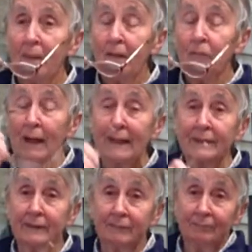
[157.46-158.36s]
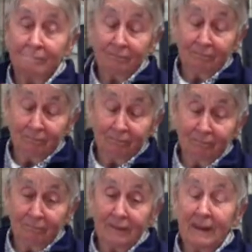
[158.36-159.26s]
wrecks
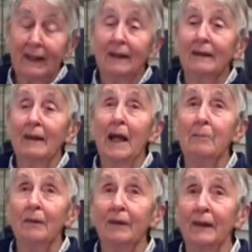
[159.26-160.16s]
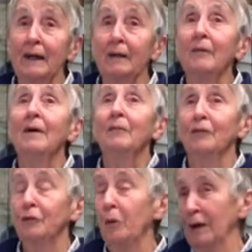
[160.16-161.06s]
that happened there
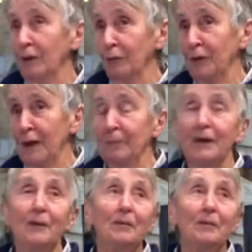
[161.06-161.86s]
was quite a long time ago,